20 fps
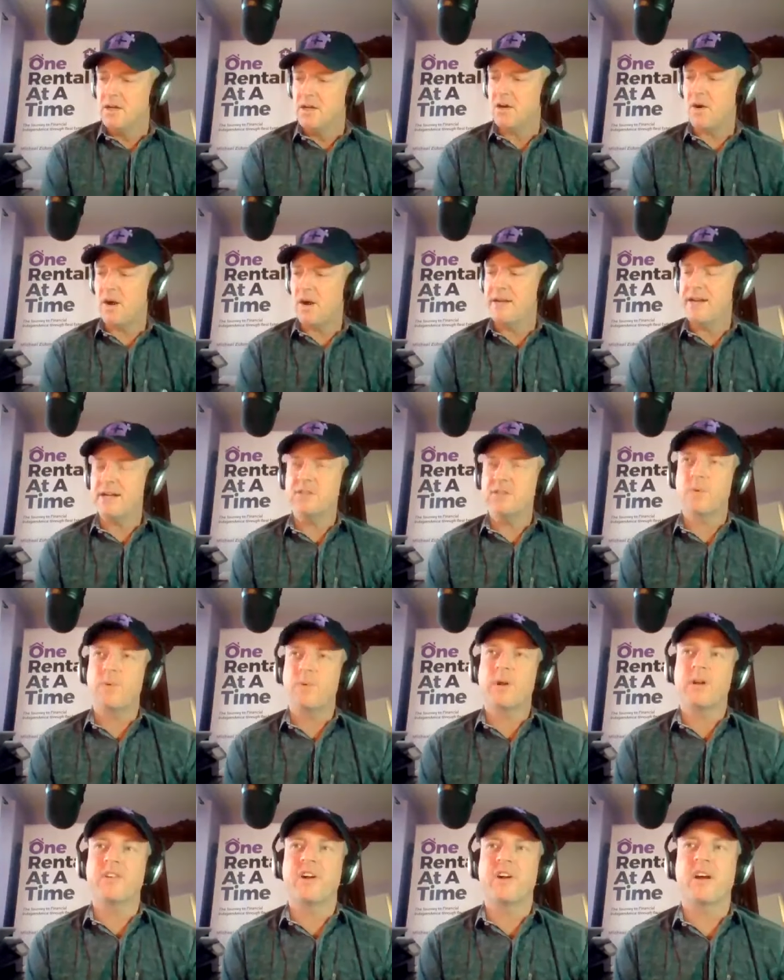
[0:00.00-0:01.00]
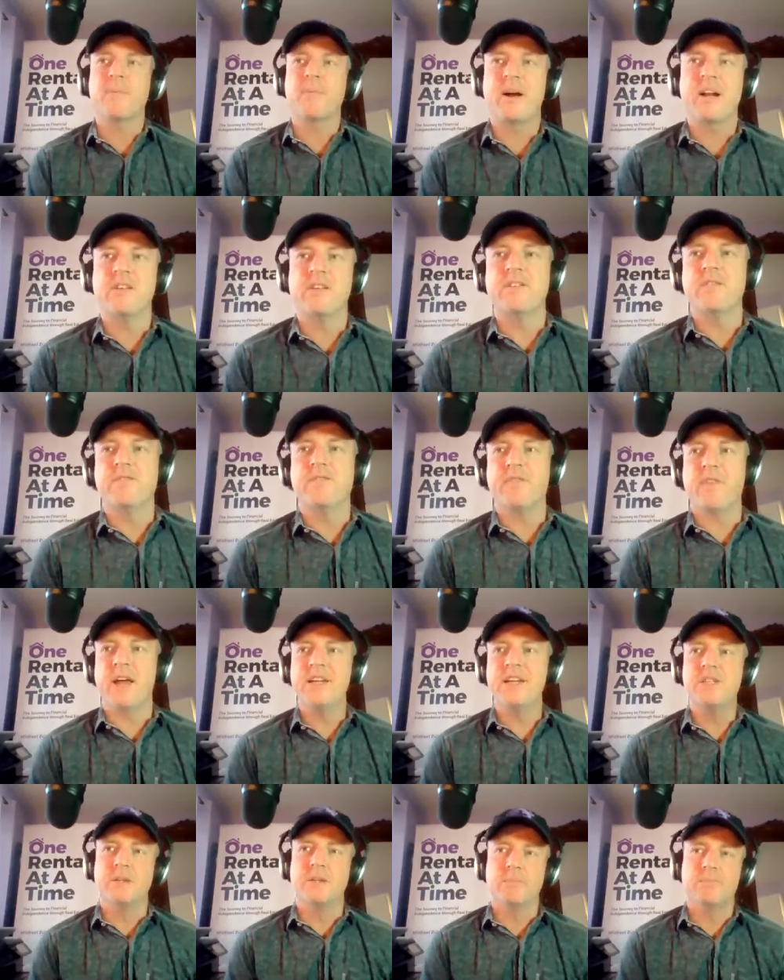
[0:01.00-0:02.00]
All right. Next one we're going to talk about is
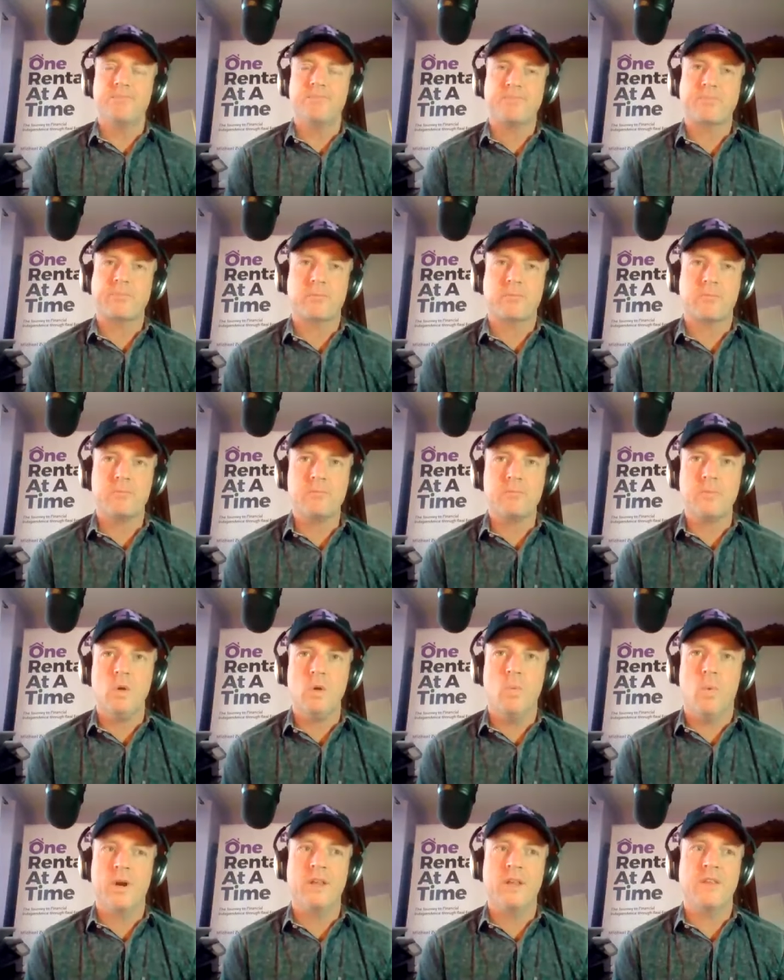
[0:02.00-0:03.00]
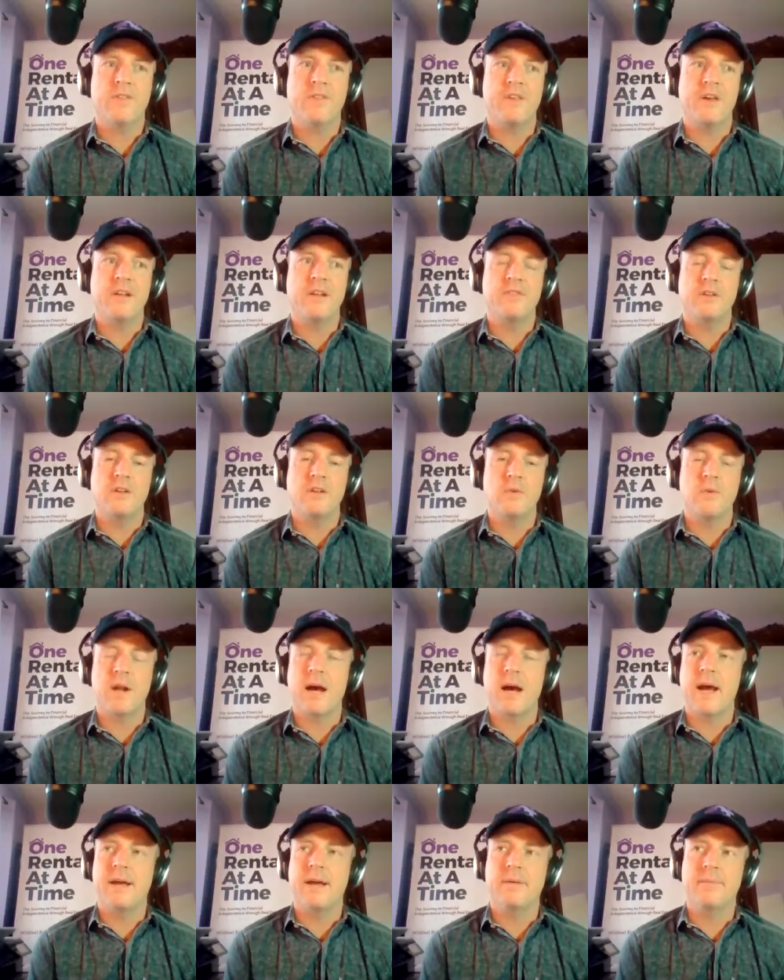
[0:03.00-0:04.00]
inflation. One of the things that you and
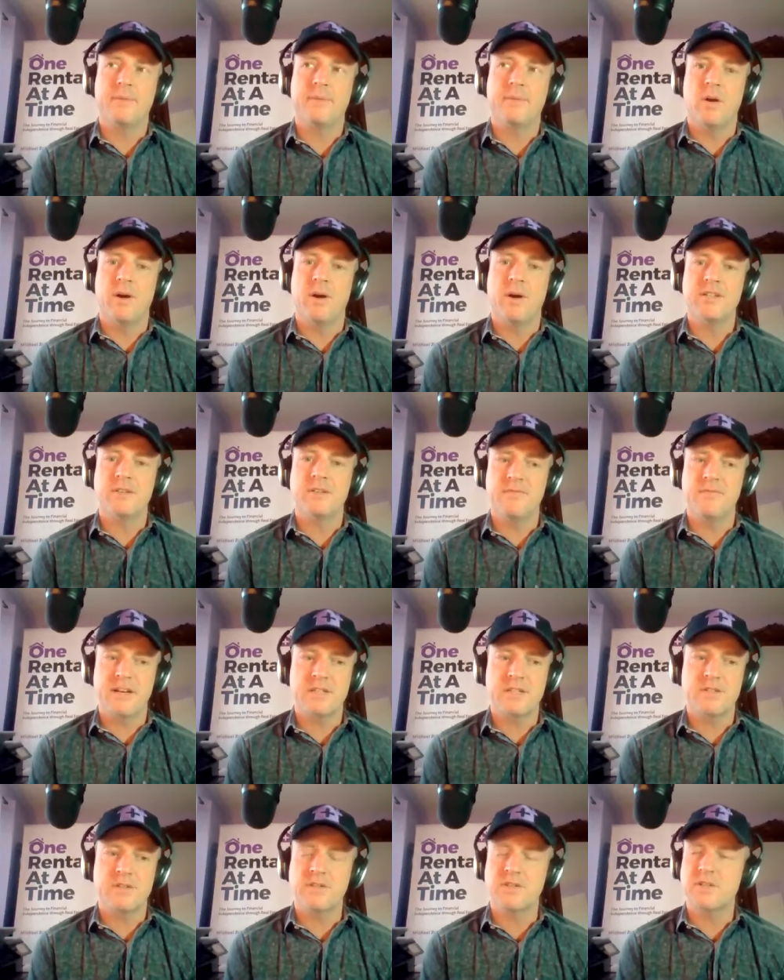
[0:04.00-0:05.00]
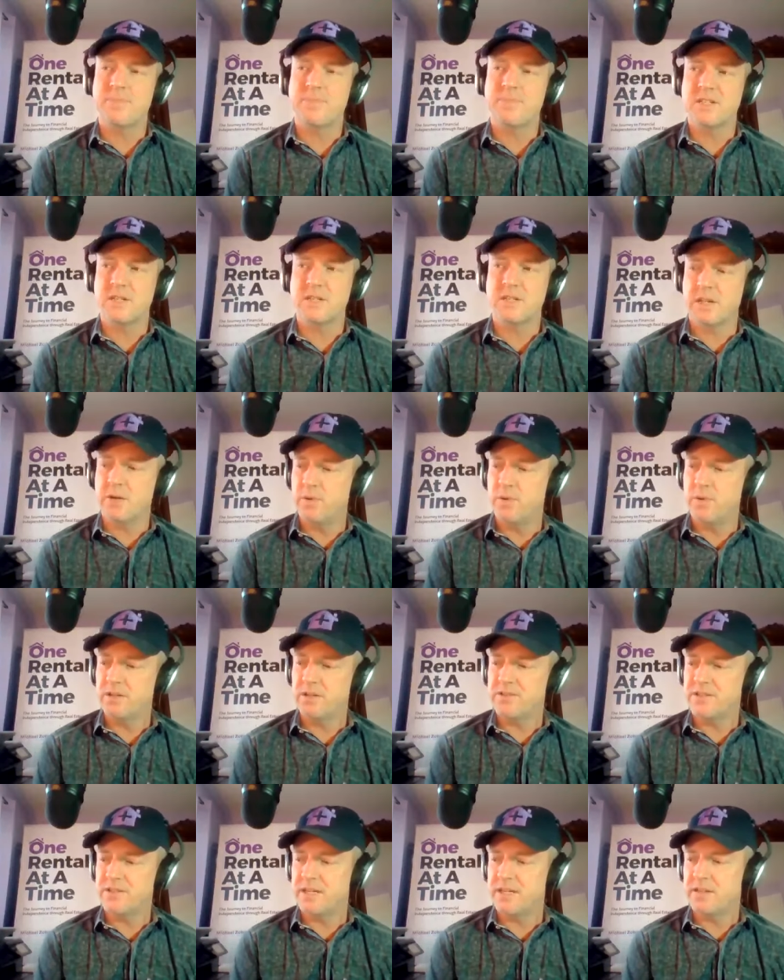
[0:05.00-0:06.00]
I, you know, as investors, especially in real
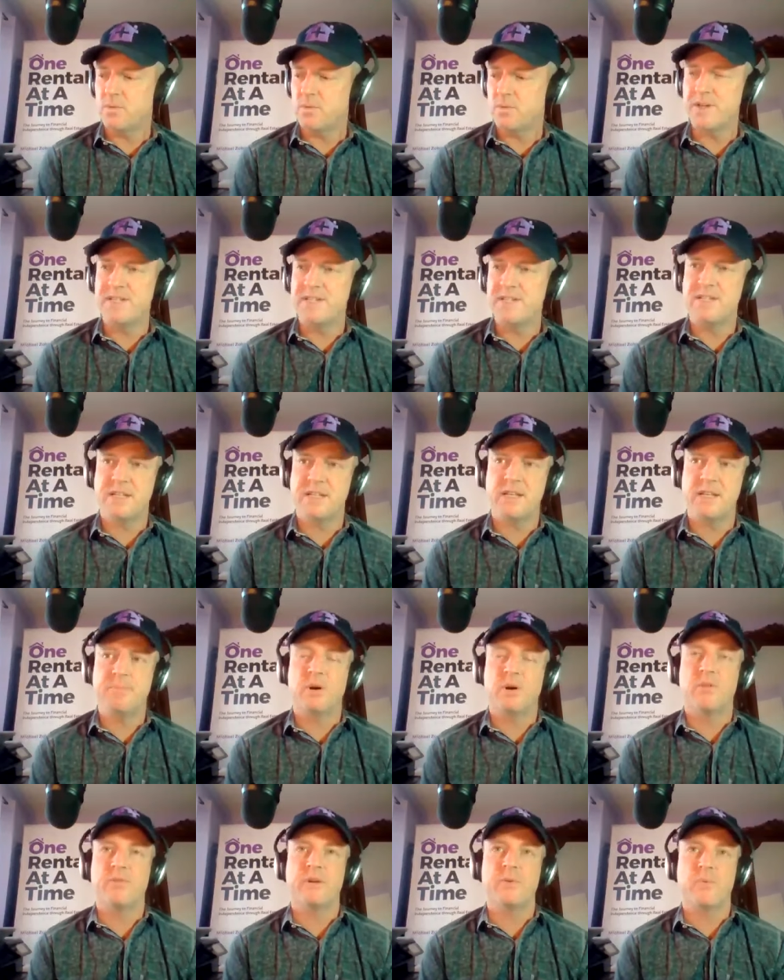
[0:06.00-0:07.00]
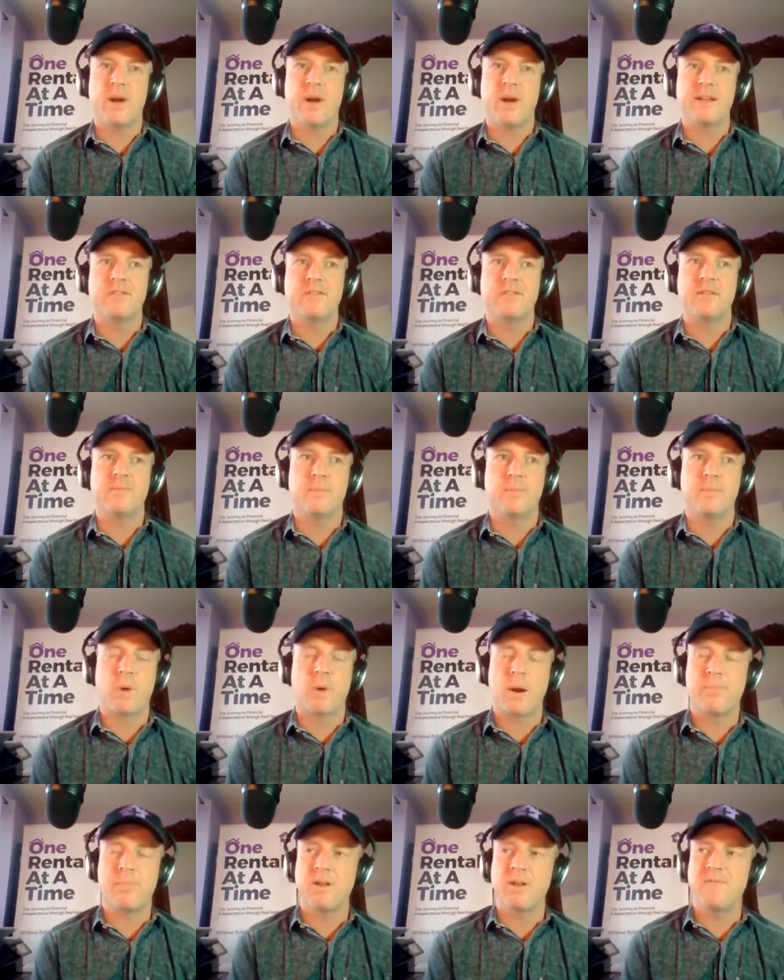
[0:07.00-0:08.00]
estate, that we see both in rents and
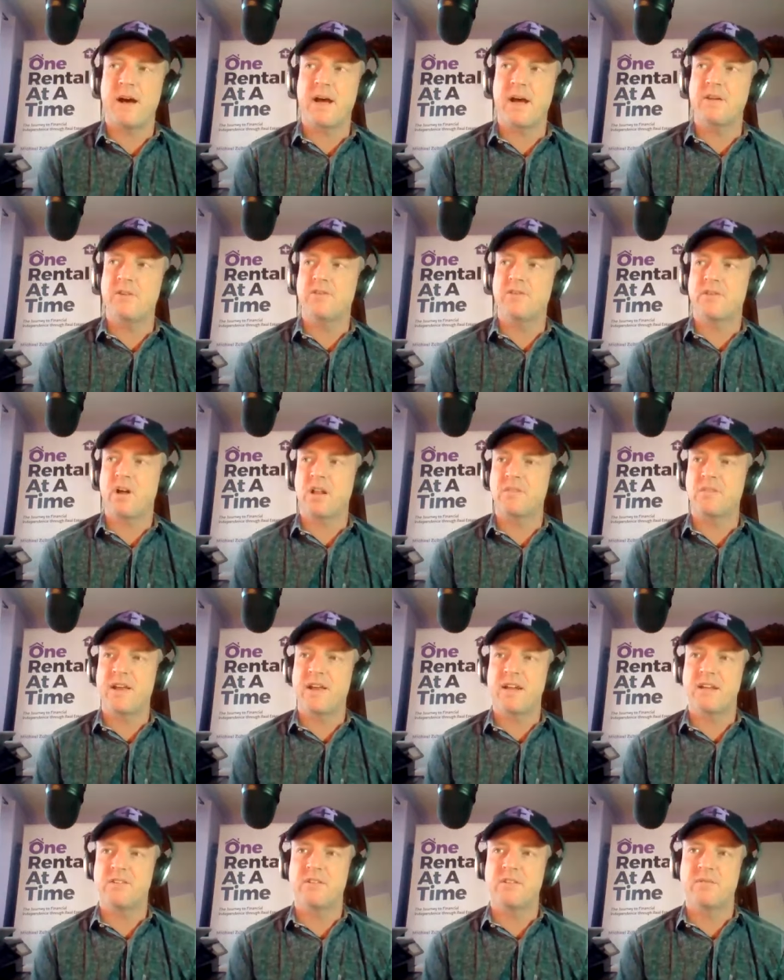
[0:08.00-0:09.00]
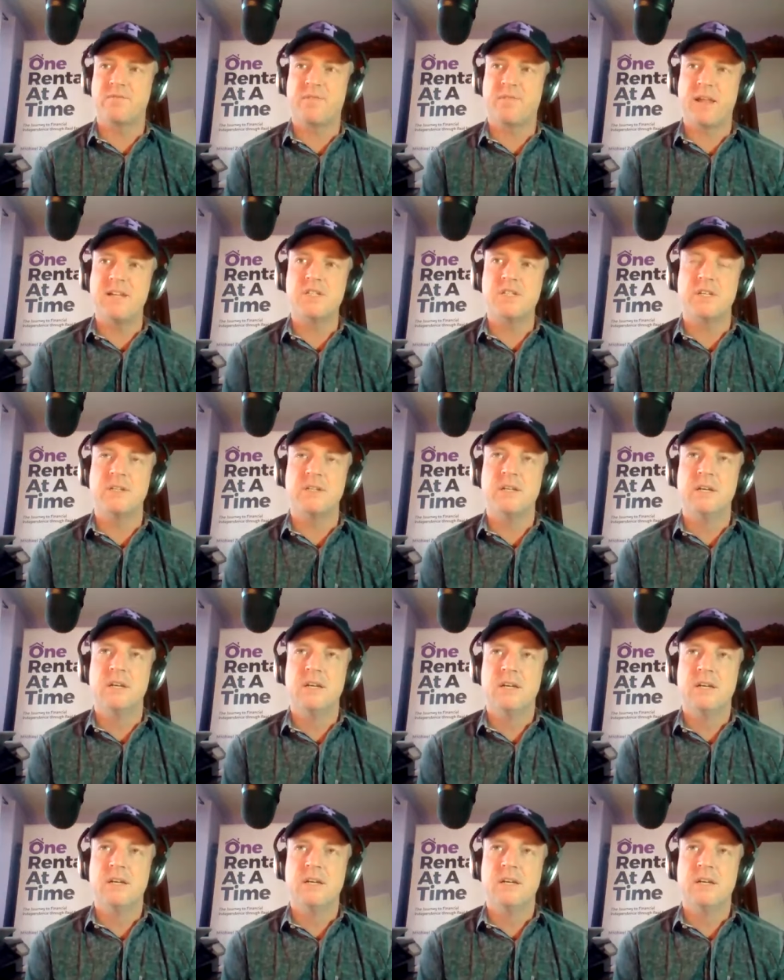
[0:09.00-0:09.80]
property values and all of that is inflation.